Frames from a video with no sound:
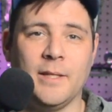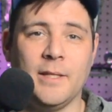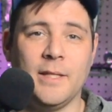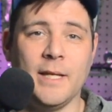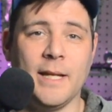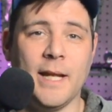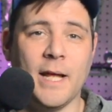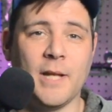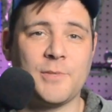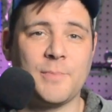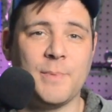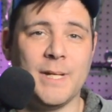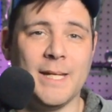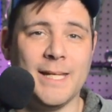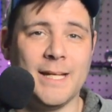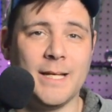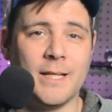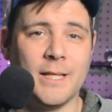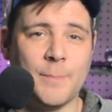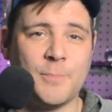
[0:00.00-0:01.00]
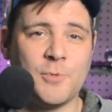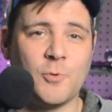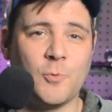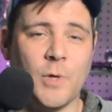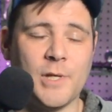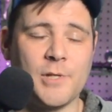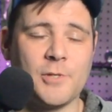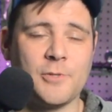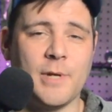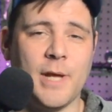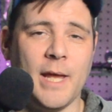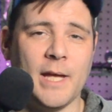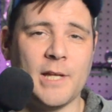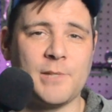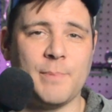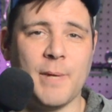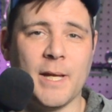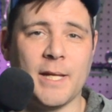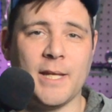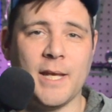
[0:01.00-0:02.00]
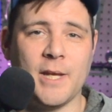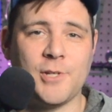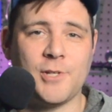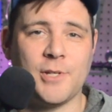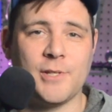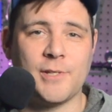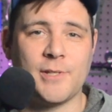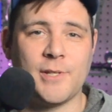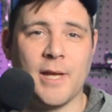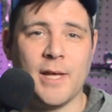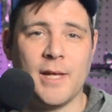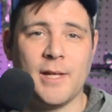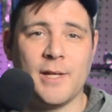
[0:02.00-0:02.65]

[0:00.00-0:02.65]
The announcement eclipsed Wall Street expectations,